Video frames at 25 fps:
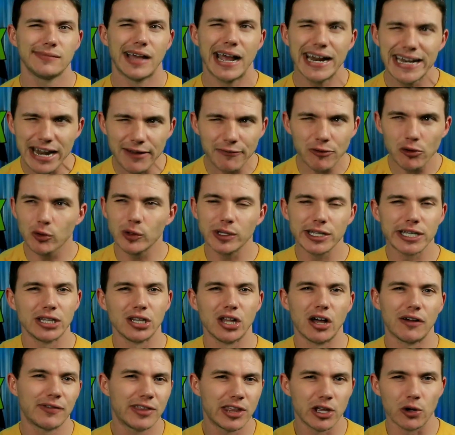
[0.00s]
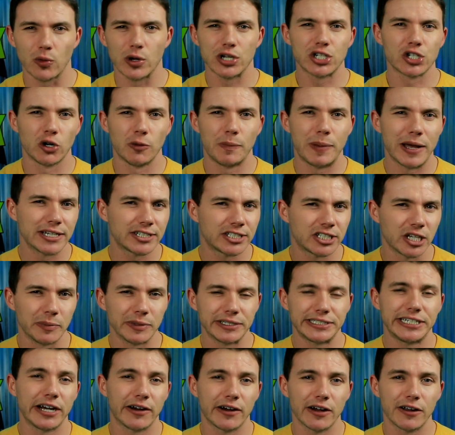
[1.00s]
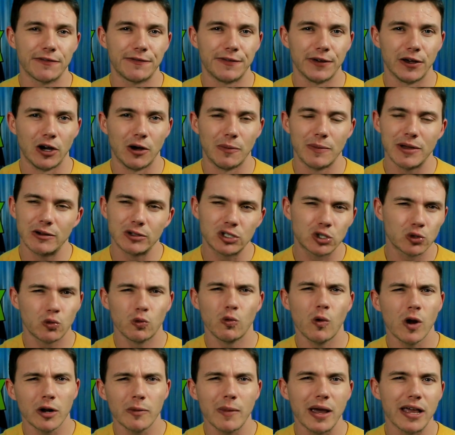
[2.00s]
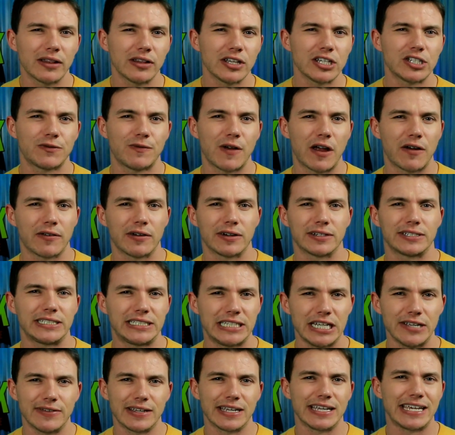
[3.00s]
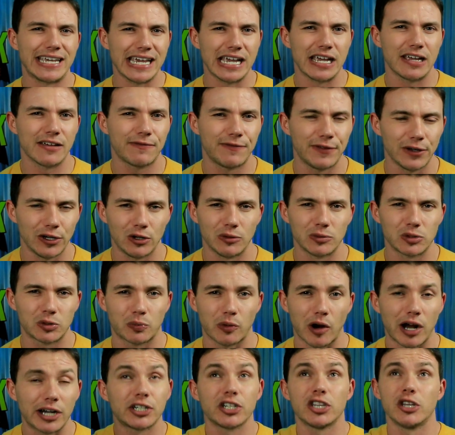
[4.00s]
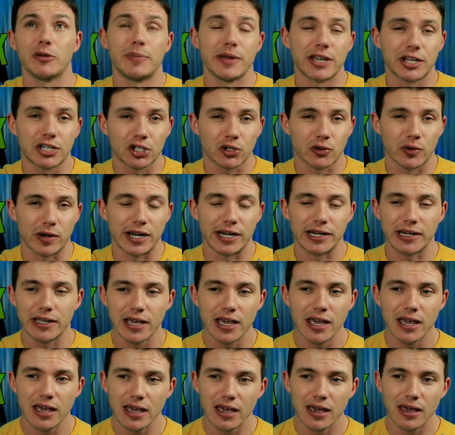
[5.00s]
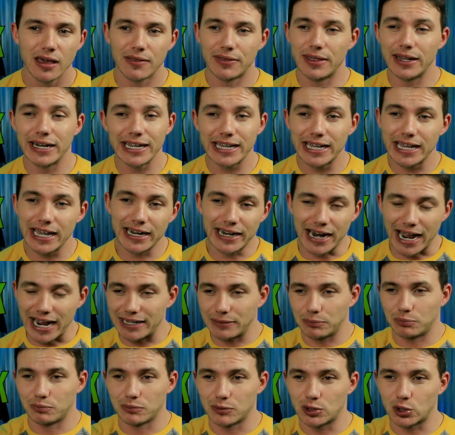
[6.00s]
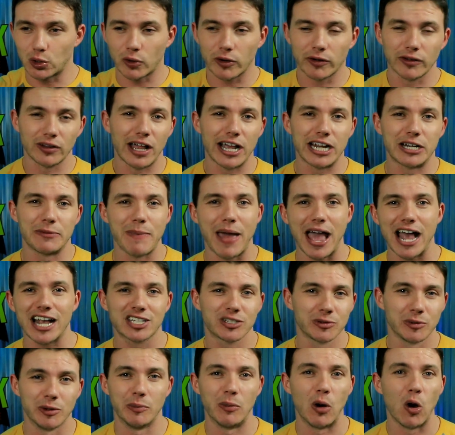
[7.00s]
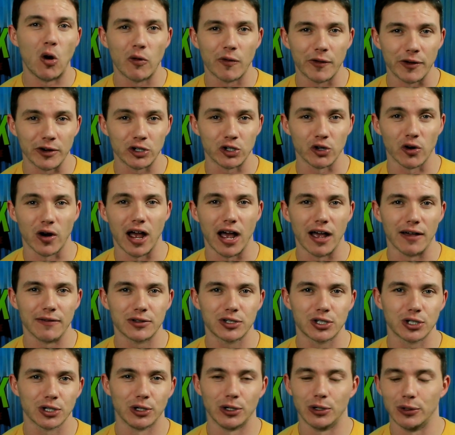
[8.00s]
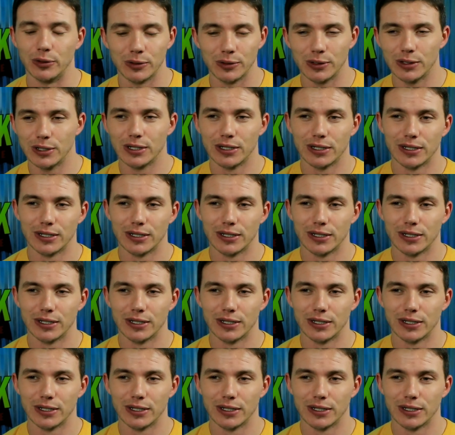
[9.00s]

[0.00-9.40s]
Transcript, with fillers: I never really loved the original Pet Sematary film. It was one of my least favorite Stephen King films brought to the big screen. Then again, I sort of like Maximum Overdrive, so